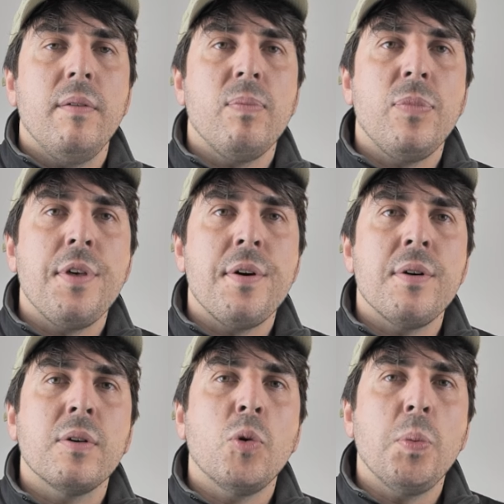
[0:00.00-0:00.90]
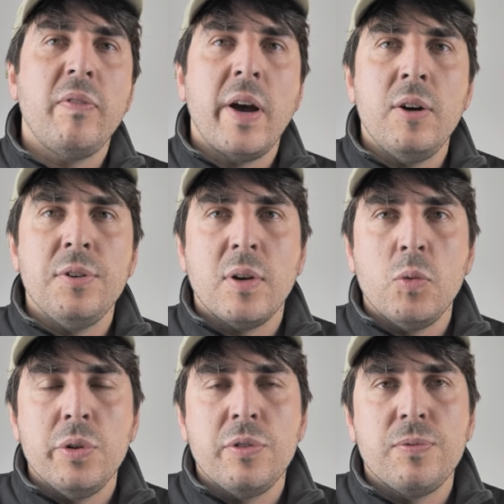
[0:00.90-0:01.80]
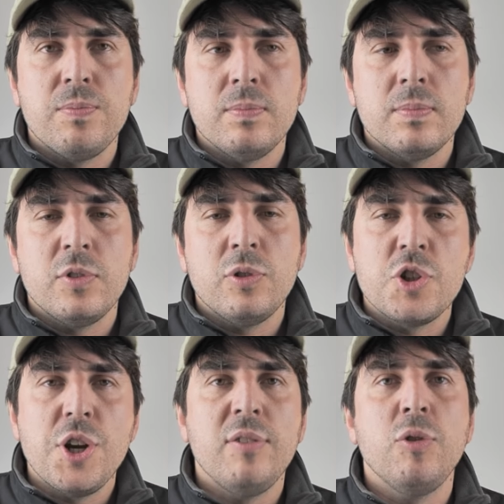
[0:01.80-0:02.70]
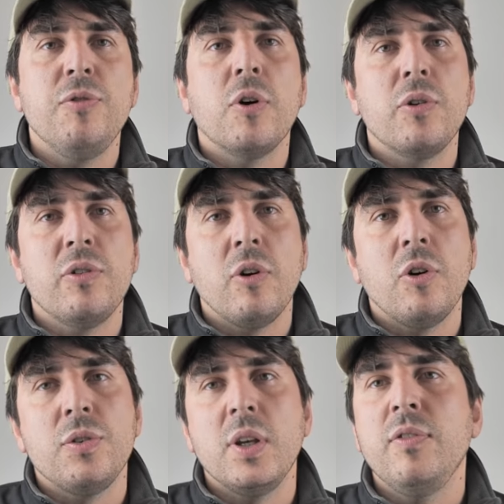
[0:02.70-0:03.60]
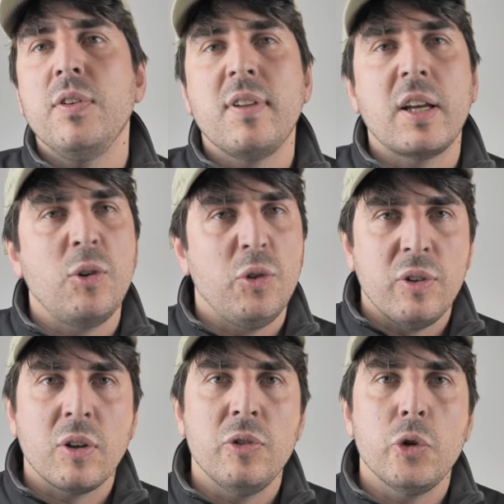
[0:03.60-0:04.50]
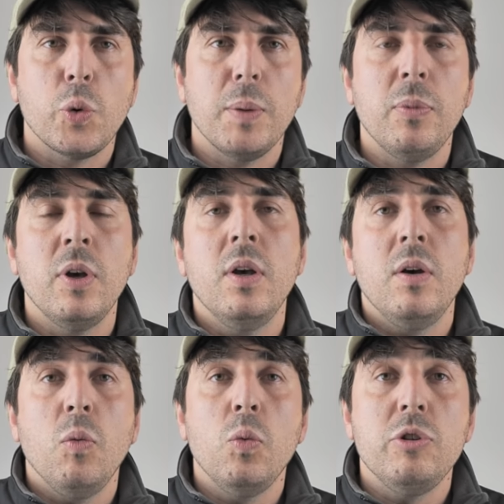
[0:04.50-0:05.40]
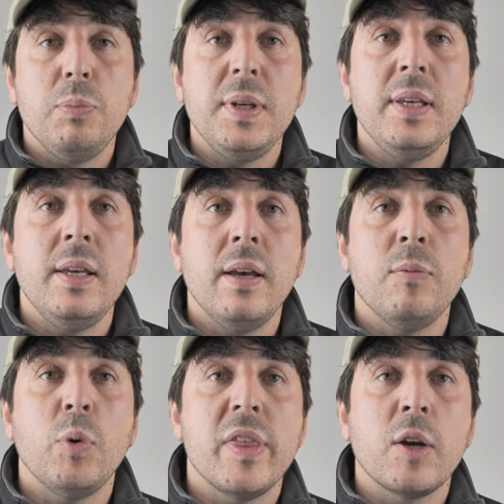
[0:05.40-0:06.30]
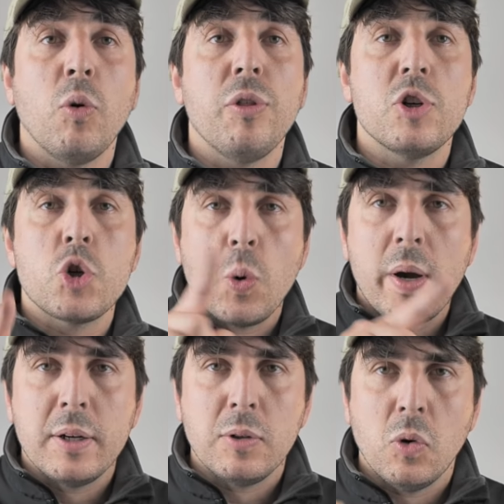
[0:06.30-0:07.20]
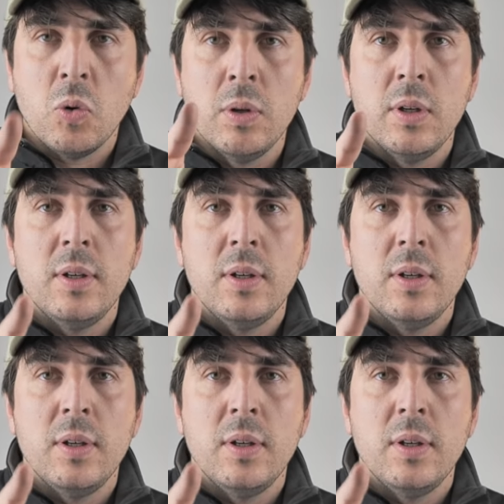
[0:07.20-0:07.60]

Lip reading: The group of islands I would suggest you focus on if it's like your second trip would be what they call the triangle.